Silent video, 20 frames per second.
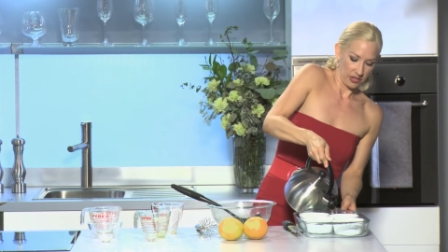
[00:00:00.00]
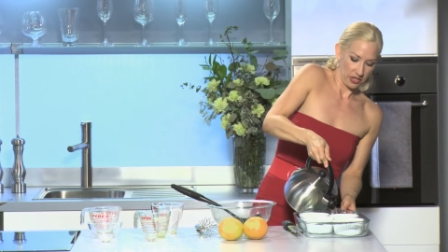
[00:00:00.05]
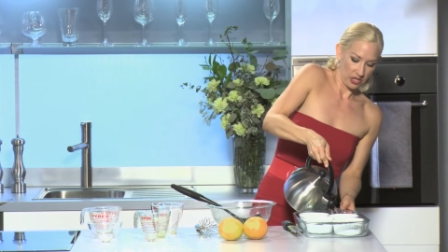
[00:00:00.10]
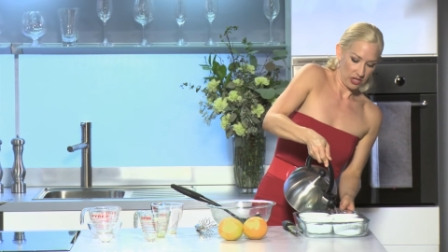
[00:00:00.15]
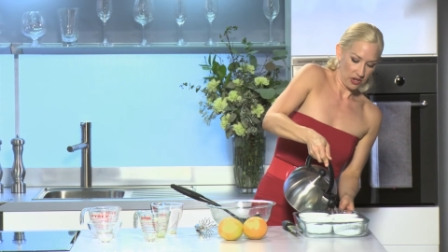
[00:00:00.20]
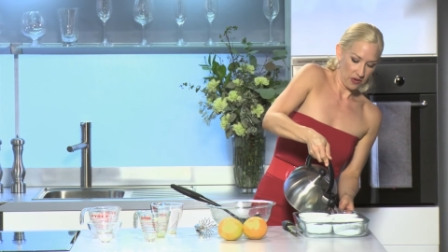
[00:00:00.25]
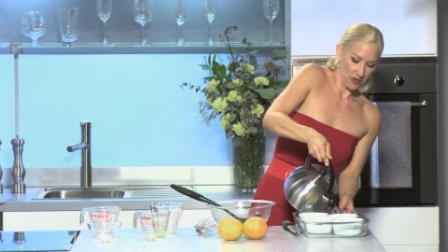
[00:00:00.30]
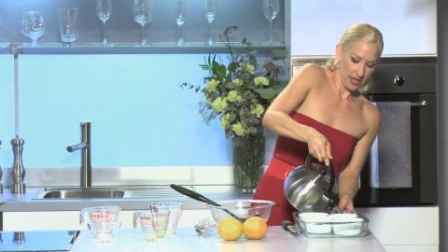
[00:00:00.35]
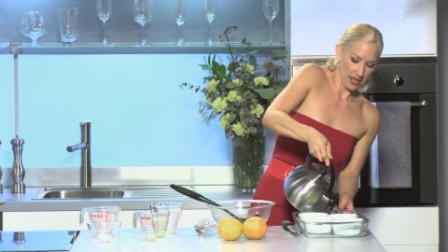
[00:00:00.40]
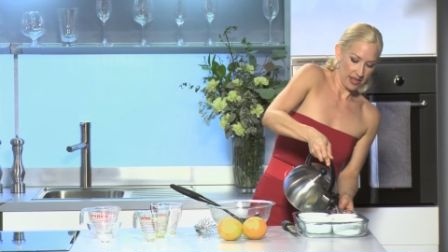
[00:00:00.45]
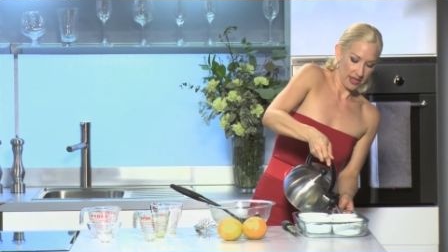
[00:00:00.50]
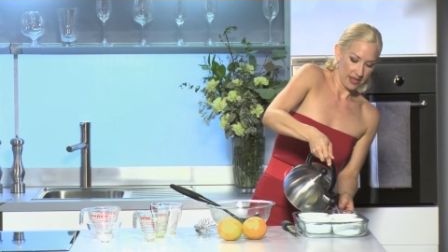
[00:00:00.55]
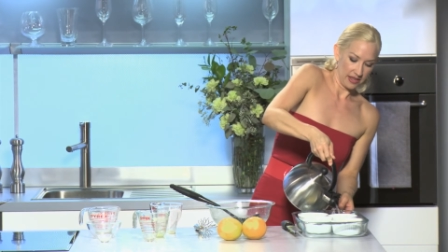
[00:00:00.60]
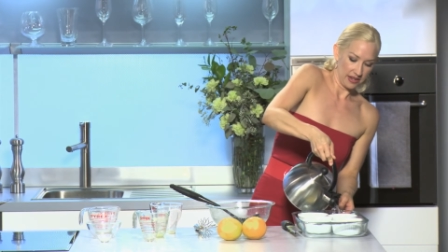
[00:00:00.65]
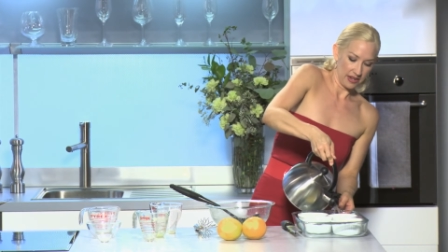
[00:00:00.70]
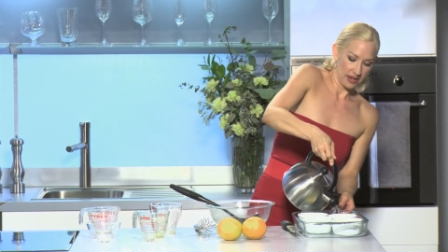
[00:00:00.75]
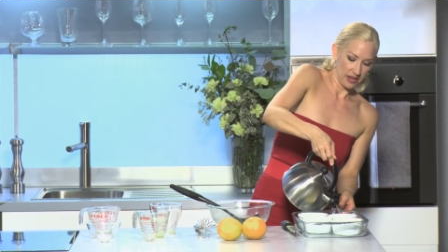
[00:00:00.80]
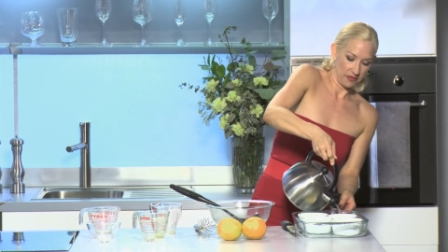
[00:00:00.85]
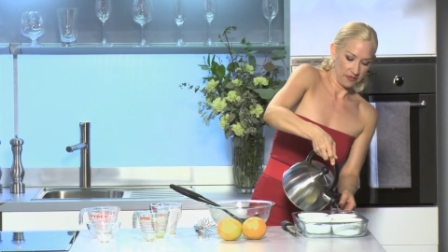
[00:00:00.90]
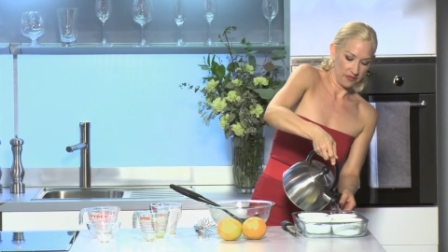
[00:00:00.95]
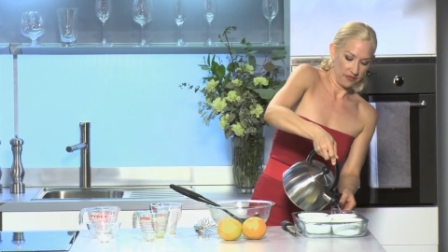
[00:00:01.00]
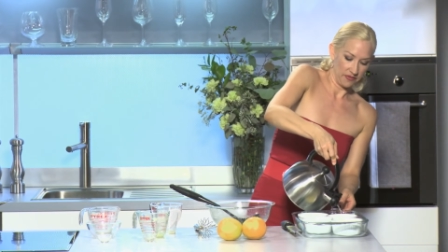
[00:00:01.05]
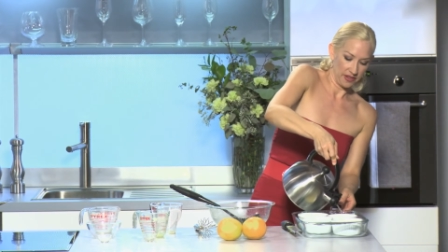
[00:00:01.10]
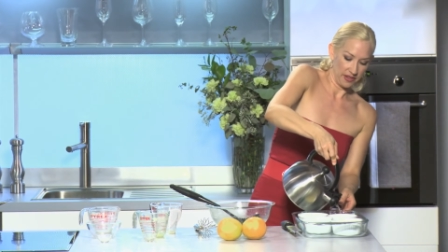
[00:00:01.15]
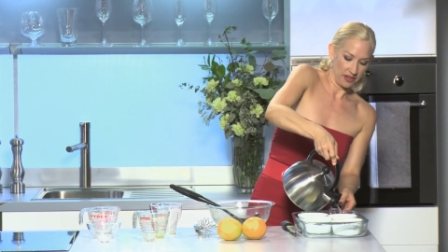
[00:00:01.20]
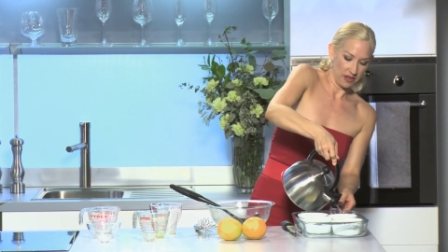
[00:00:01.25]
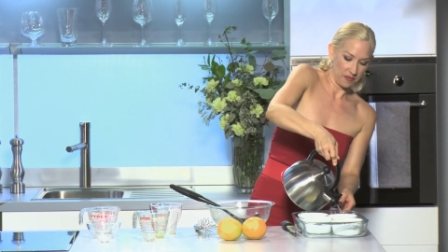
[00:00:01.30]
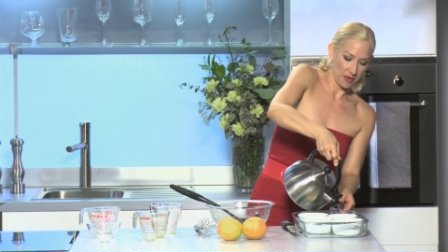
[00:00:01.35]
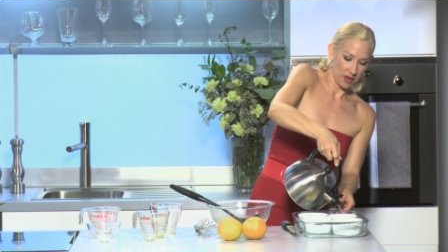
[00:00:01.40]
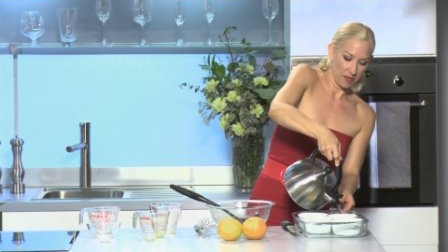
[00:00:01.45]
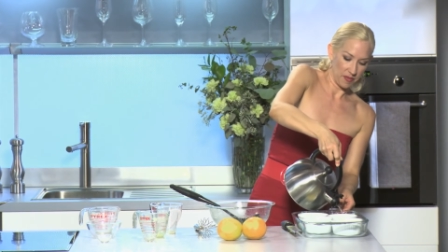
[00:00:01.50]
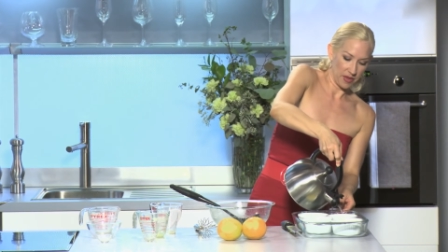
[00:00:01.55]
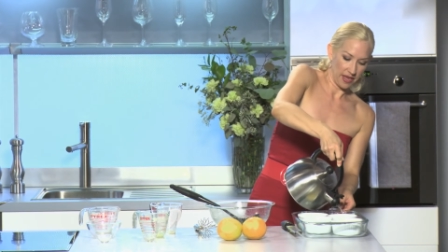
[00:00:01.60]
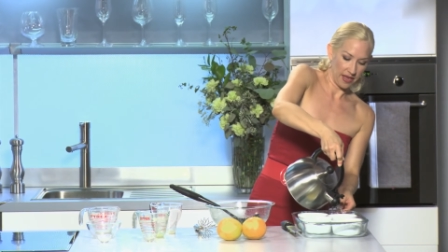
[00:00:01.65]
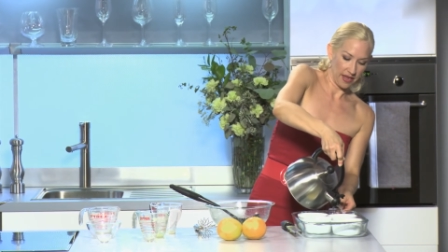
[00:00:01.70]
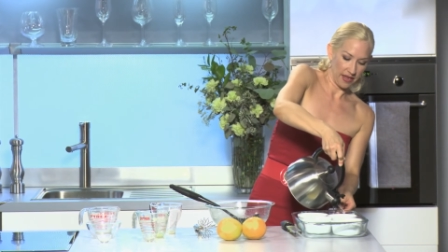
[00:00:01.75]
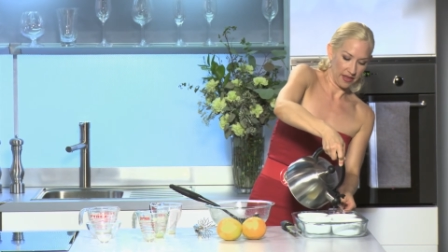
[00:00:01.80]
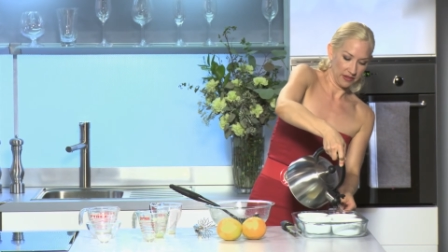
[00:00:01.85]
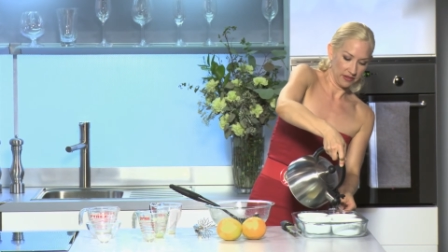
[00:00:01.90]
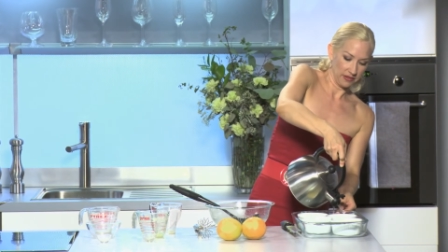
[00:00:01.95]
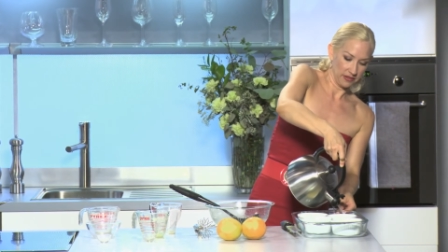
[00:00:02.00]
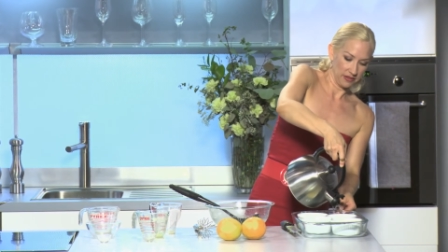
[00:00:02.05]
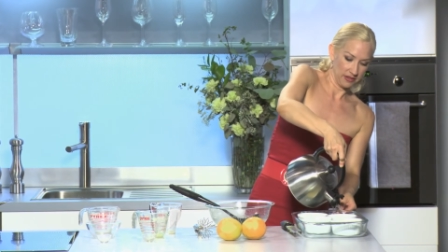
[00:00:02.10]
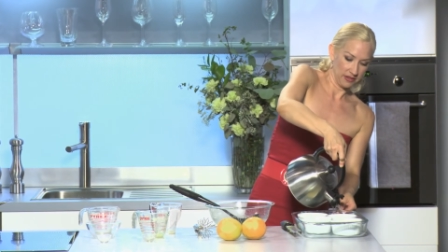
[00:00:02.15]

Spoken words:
go ahead and fill up my pan